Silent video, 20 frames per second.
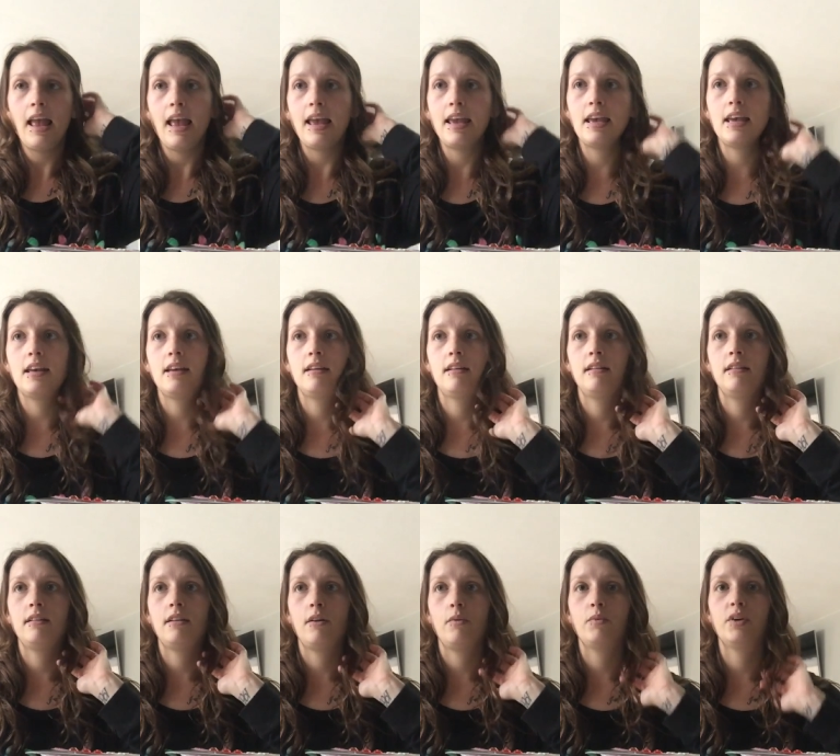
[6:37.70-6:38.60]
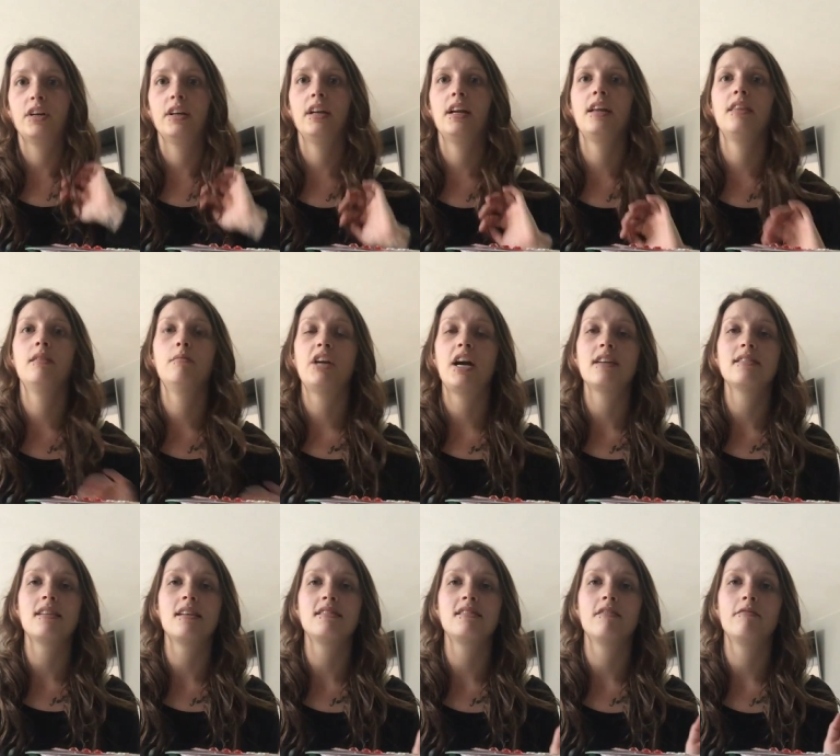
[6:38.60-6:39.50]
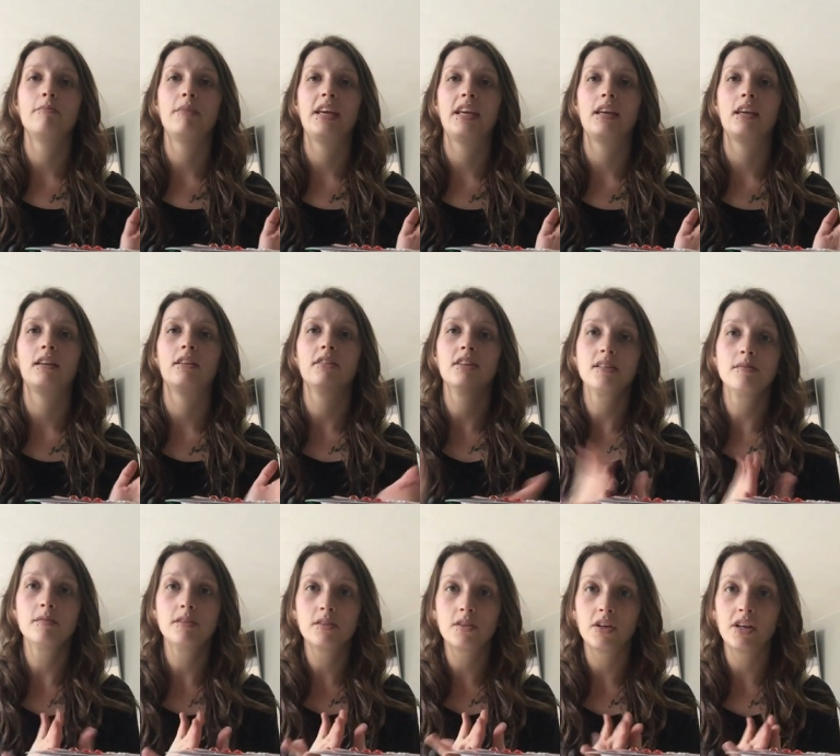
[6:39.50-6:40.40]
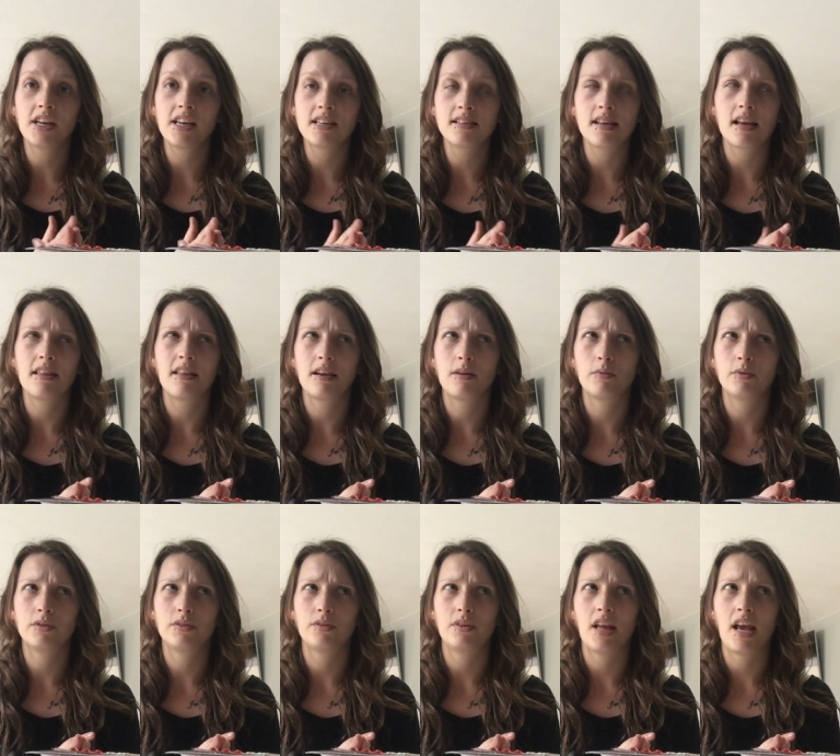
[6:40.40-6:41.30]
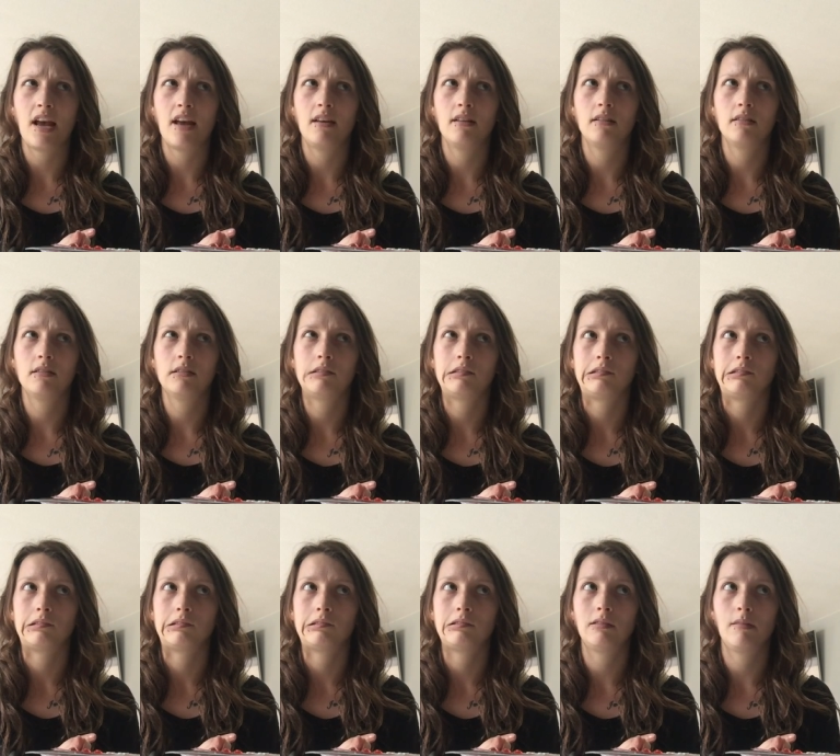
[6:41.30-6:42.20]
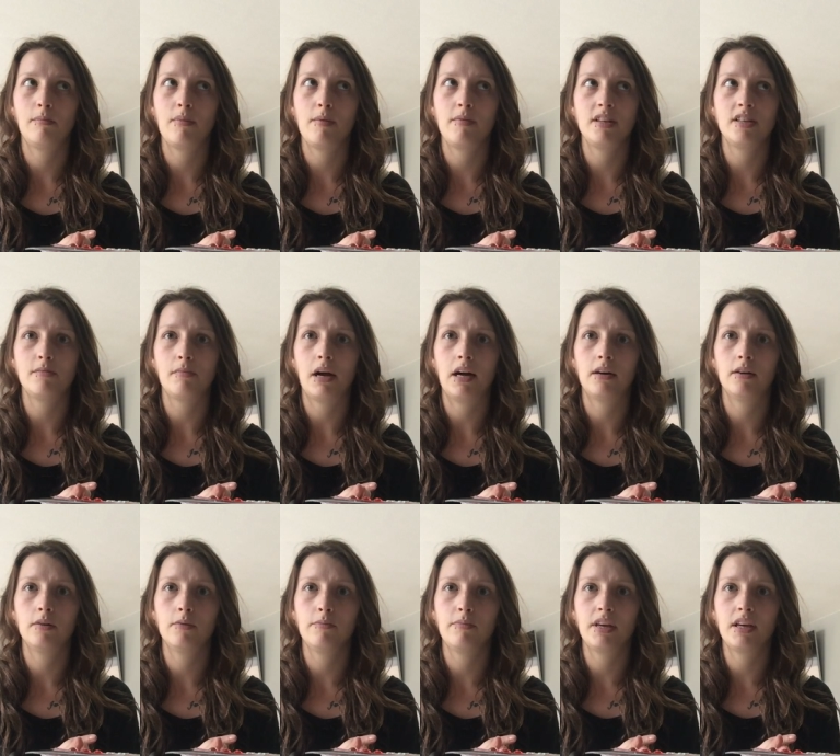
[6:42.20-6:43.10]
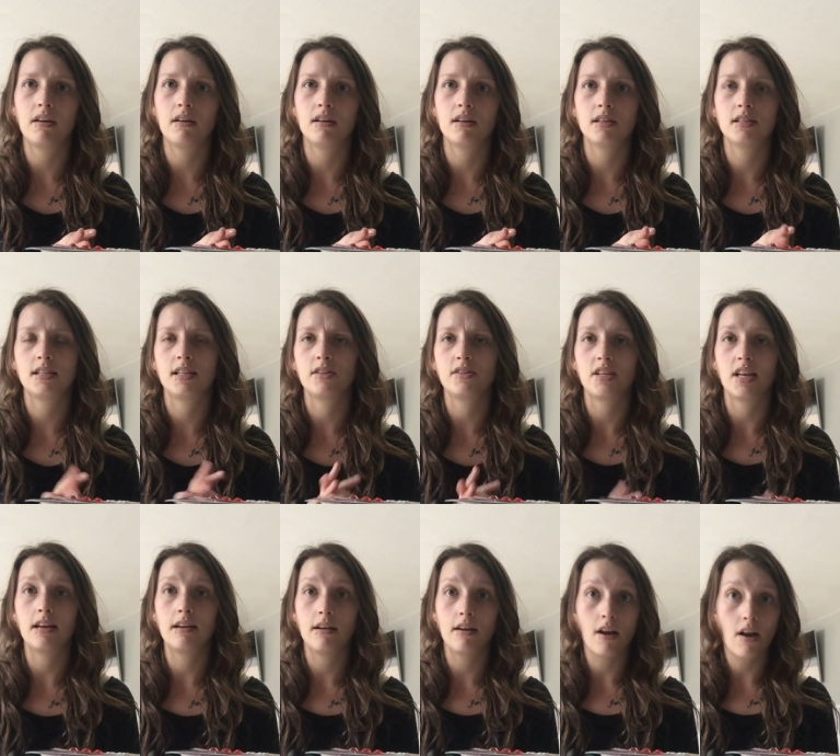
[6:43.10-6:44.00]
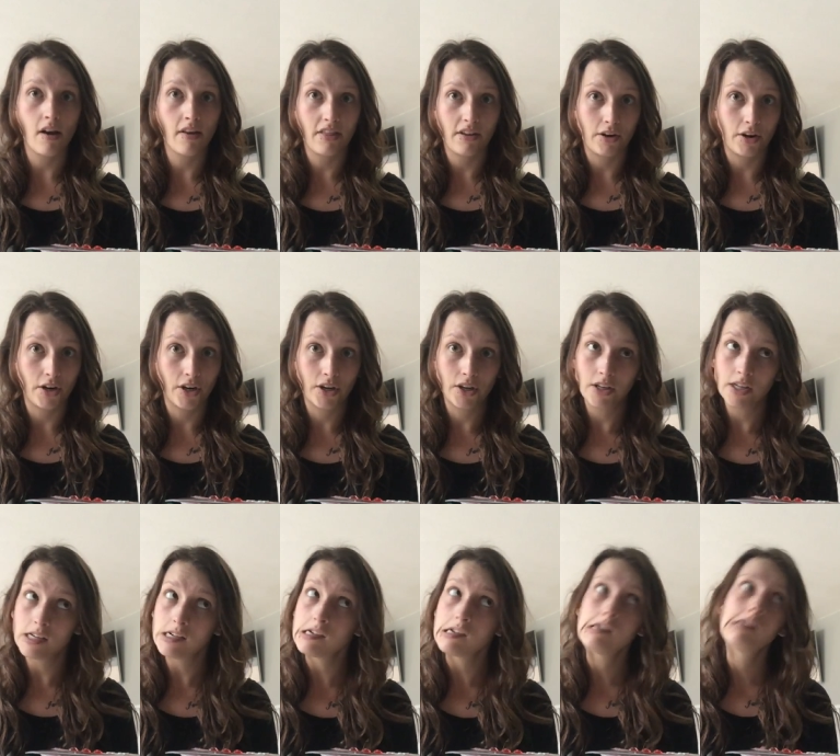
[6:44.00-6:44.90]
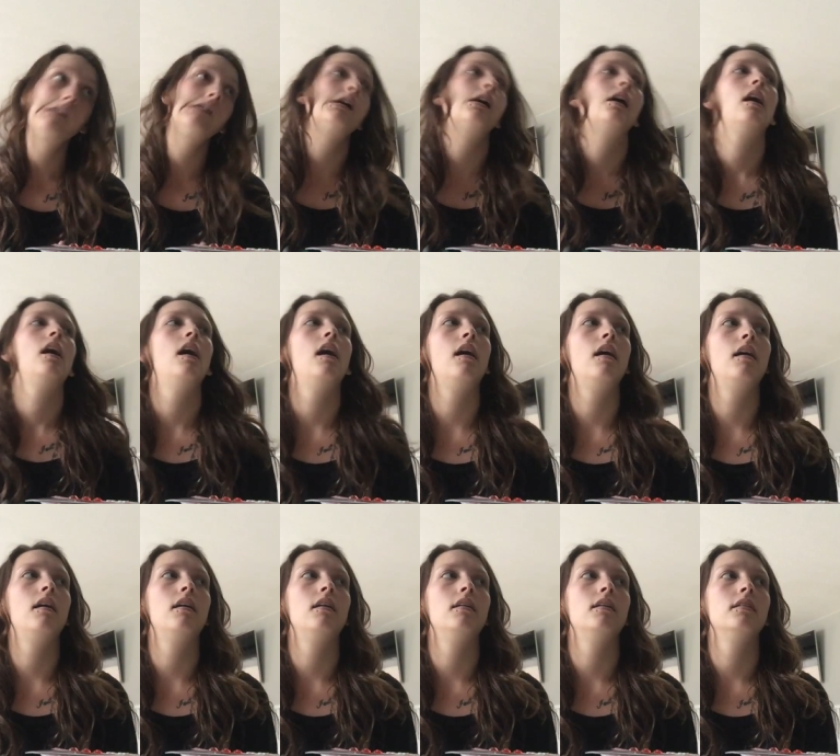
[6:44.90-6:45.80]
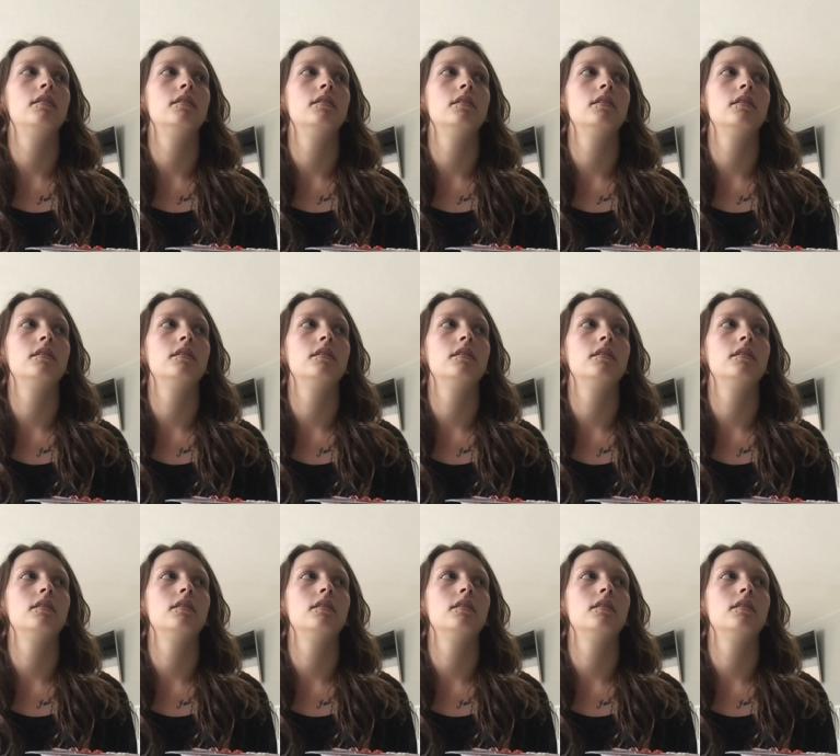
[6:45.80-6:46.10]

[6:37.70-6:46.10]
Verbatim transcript: and we're in the process of making Christmas cookies. I think we'll do that maybe tomorrow because there's another uh,